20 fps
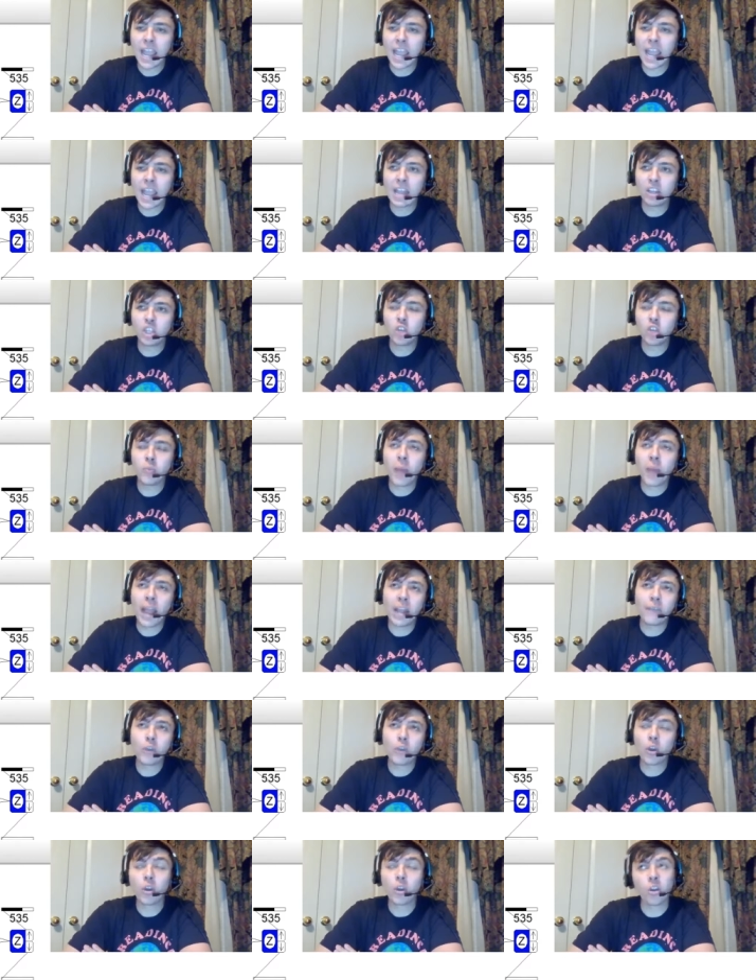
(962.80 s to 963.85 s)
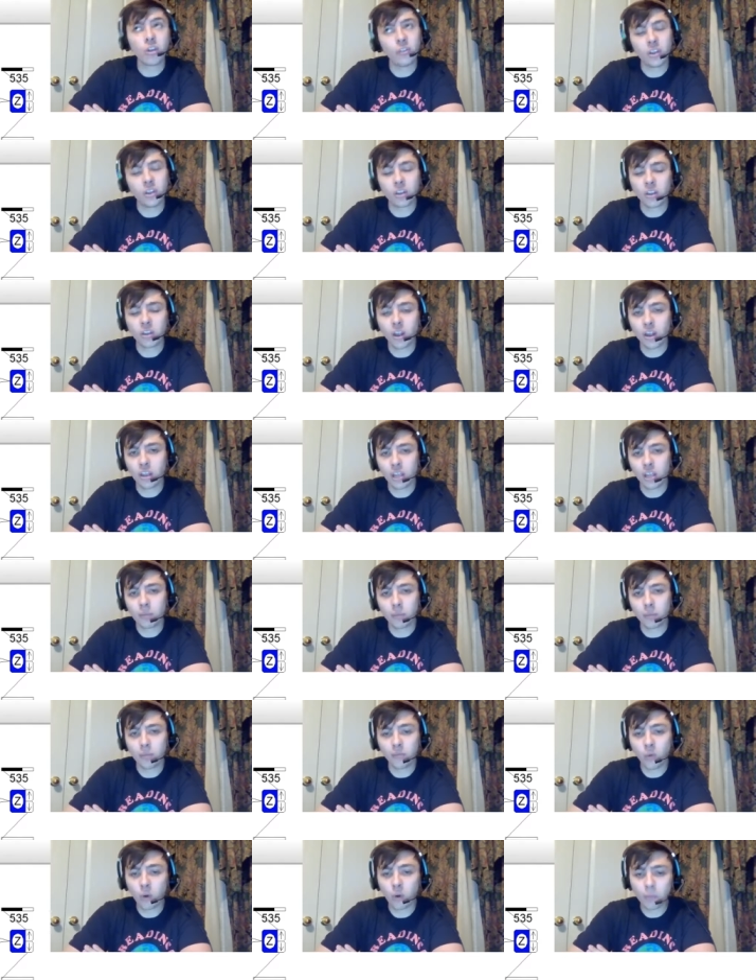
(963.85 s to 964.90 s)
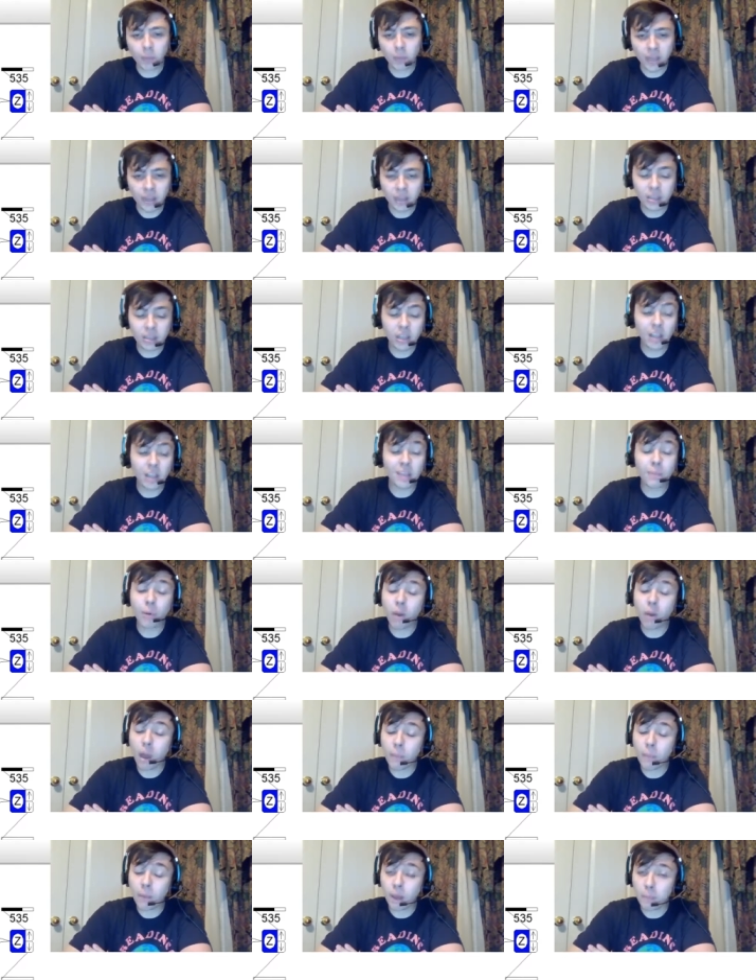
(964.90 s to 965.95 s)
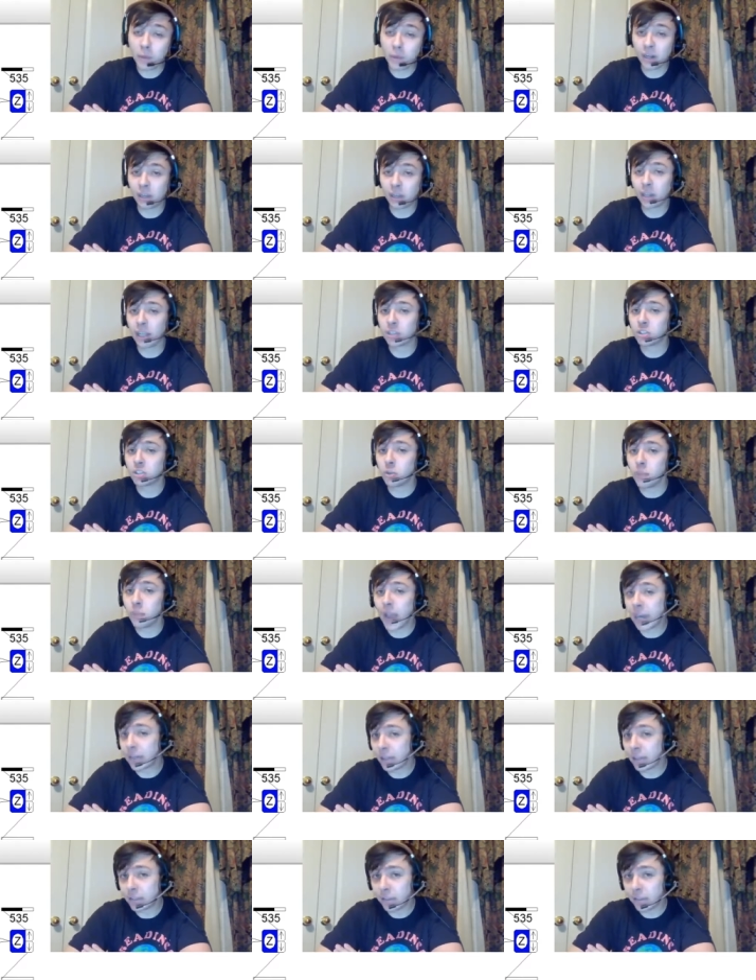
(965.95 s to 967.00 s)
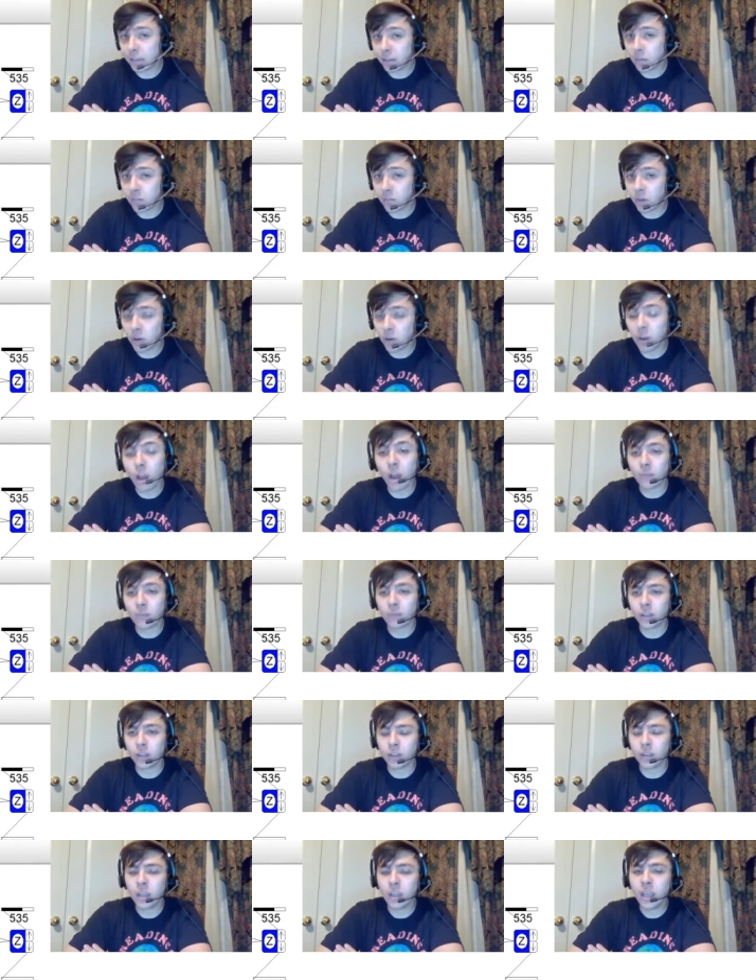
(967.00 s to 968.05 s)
you might have heard this concept before because it does pop up in electromagnetism very often,